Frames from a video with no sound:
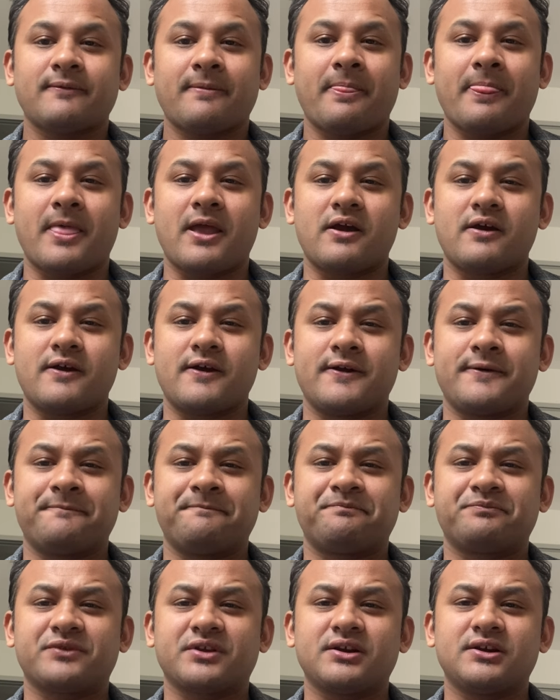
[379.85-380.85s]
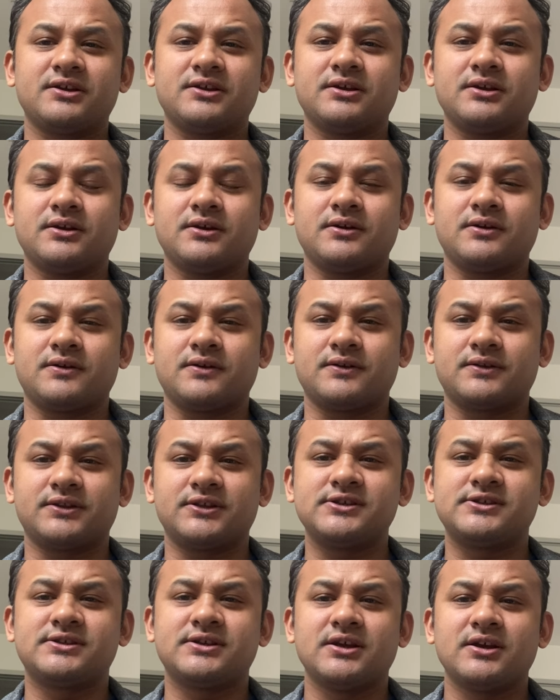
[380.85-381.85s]
Uh,
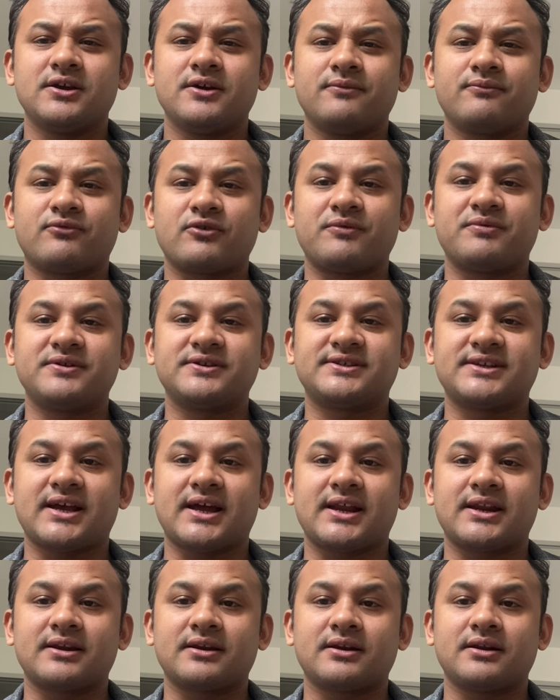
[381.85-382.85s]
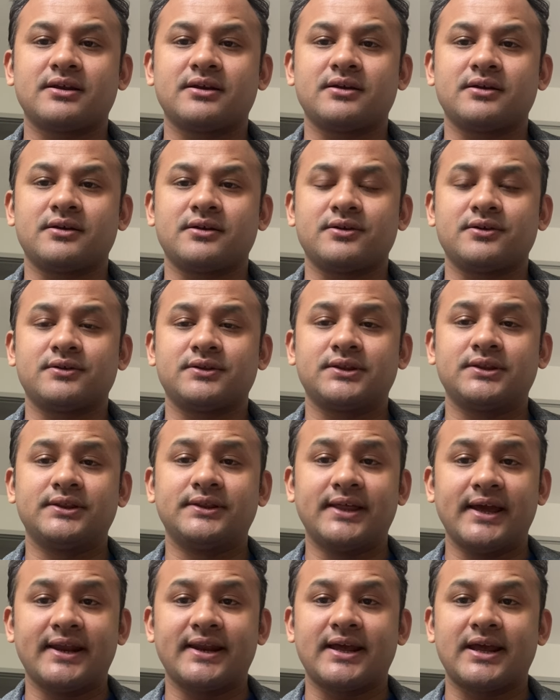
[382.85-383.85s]
these profits are
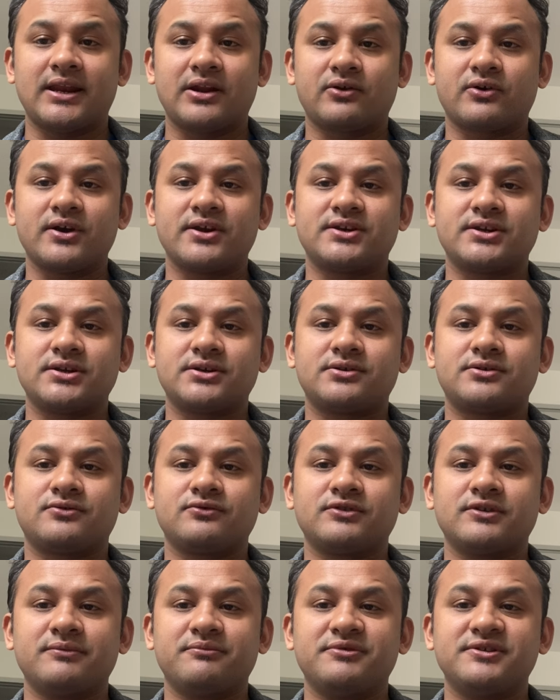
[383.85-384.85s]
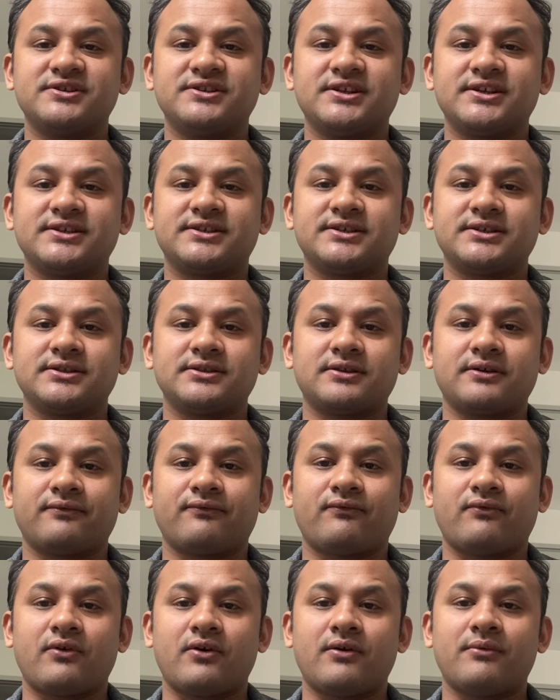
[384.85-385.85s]
then allocated to the business in the
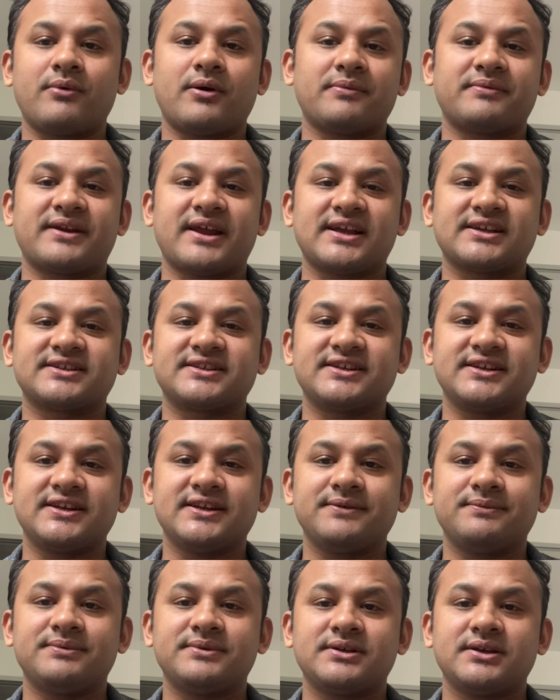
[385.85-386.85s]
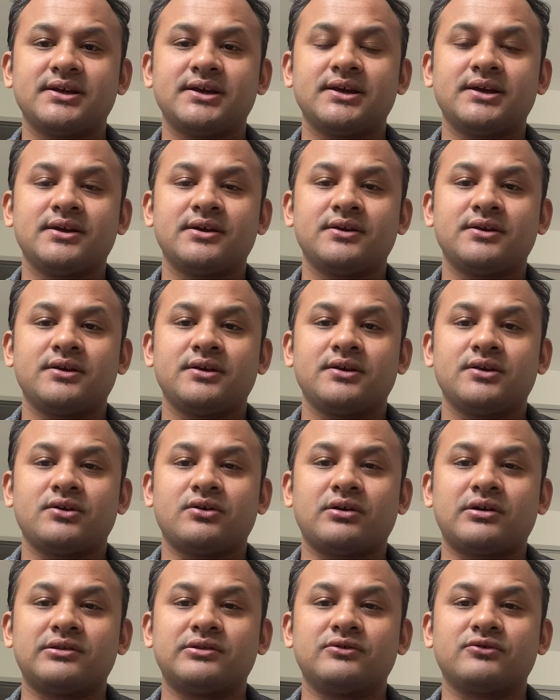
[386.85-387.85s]
form of tax reliefs,
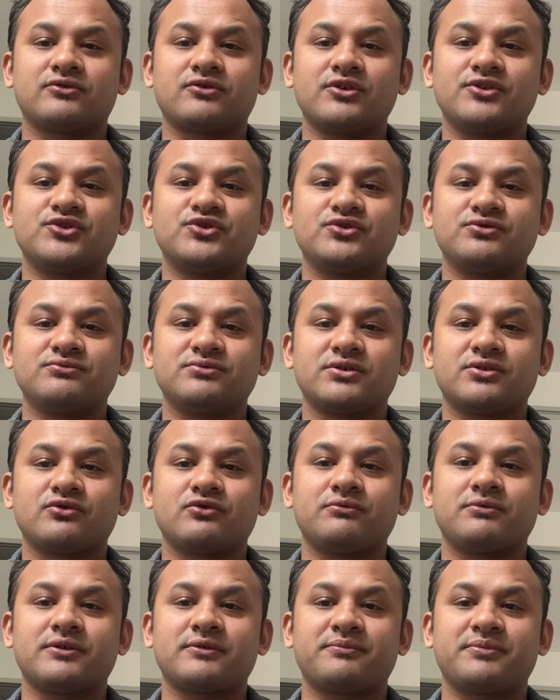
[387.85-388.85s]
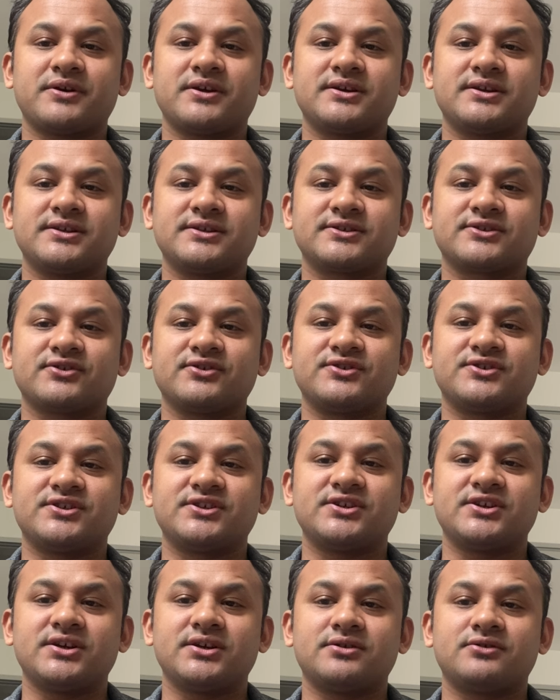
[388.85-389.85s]
although consumer overpaid is
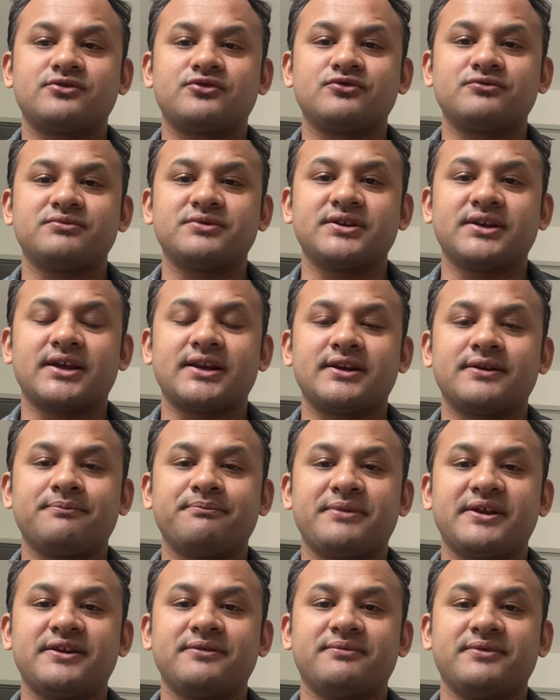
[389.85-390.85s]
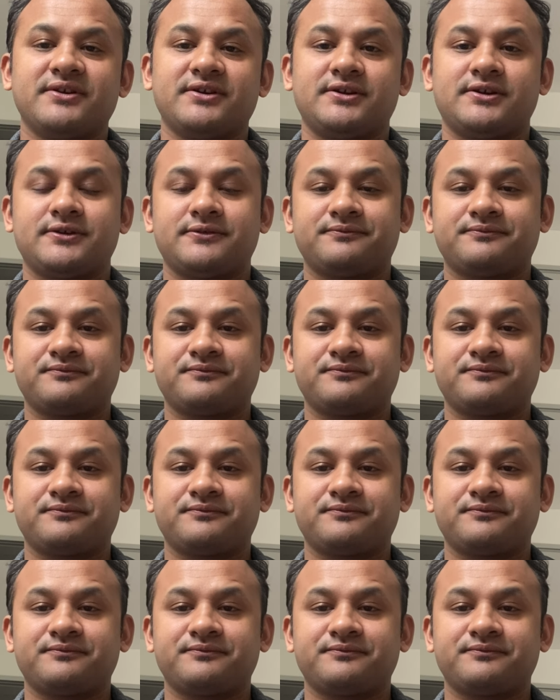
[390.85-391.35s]
considered to be a benefit.